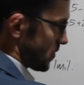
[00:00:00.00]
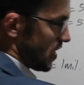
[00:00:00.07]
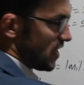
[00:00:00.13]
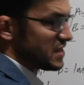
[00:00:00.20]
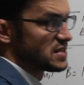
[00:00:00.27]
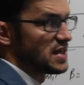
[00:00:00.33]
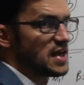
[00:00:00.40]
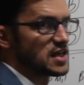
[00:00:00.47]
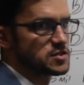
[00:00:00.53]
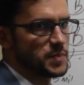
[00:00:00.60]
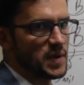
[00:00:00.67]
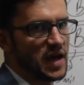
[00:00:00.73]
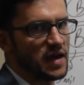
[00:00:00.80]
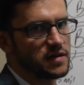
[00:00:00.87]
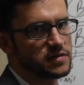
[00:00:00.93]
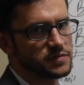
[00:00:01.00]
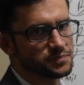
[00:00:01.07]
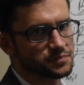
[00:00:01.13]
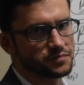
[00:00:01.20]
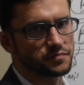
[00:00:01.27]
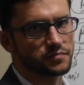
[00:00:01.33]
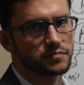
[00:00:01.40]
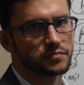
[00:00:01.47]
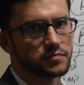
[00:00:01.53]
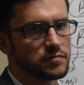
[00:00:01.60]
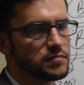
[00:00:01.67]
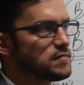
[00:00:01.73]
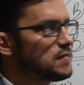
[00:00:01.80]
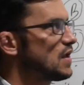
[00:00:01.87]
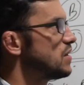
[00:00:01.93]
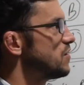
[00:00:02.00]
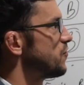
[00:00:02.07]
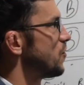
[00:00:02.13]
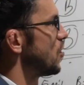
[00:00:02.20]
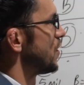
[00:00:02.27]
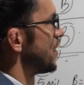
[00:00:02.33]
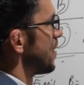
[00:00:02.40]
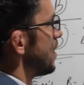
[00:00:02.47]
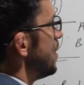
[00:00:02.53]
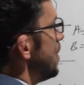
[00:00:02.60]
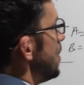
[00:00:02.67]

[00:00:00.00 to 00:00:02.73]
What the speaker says: easily explained in the following.